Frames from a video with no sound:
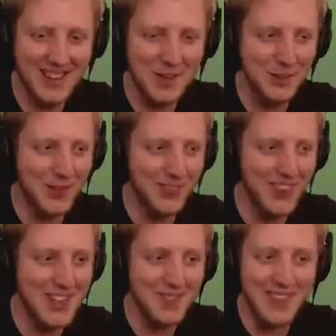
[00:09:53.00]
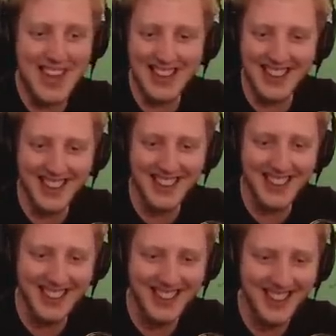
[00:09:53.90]
You won't. What do you mean?
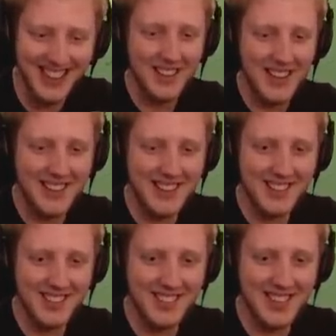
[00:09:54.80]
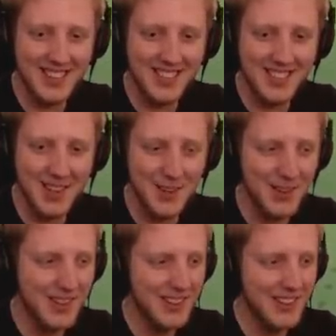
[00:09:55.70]
I did this in season
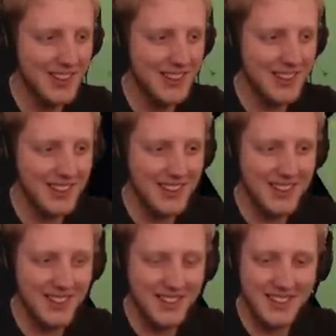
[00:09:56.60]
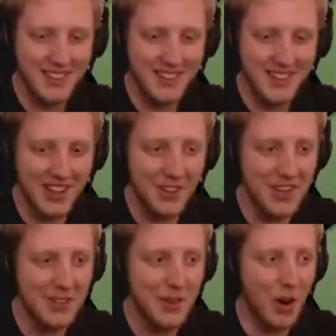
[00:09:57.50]
two. I got
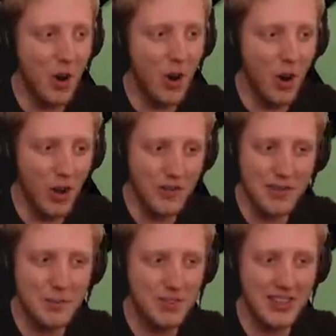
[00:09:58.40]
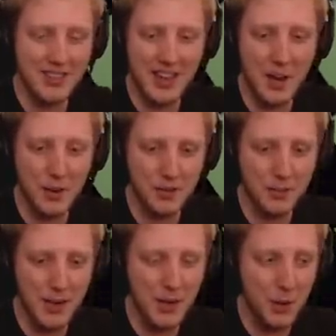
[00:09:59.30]
rid of all of the obsidian towers
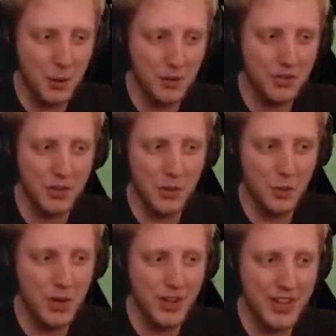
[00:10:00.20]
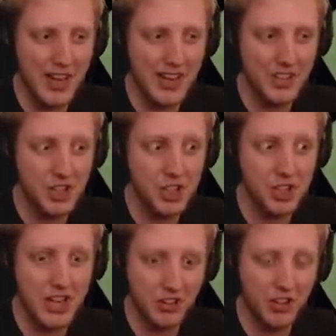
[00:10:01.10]
from my old school world that I had
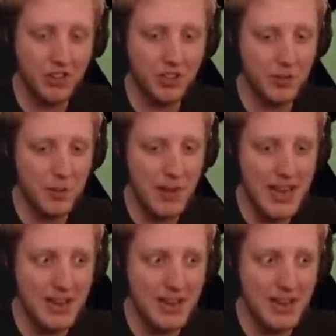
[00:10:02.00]
shit tons of them